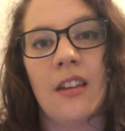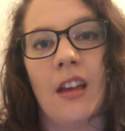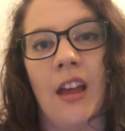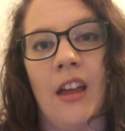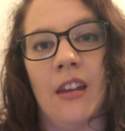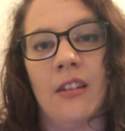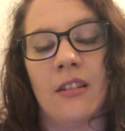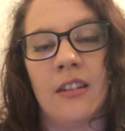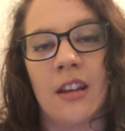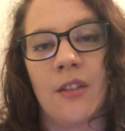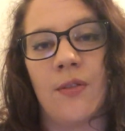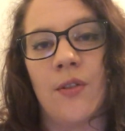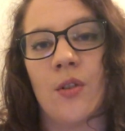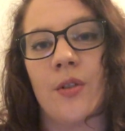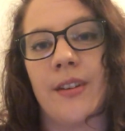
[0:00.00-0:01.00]
and Nick
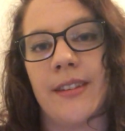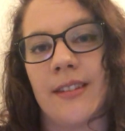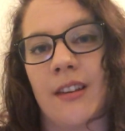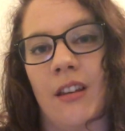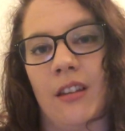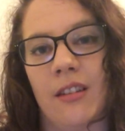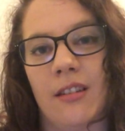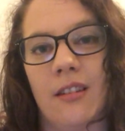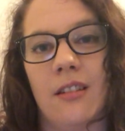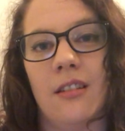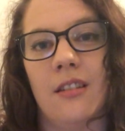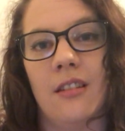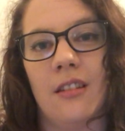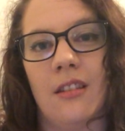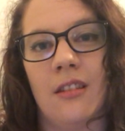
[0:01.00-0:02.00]
Fury sent
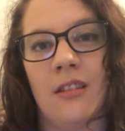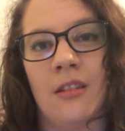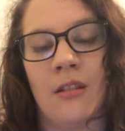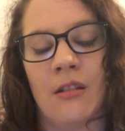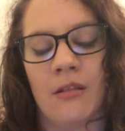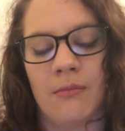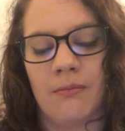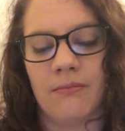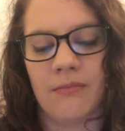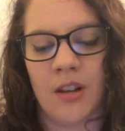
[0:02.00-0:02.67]
the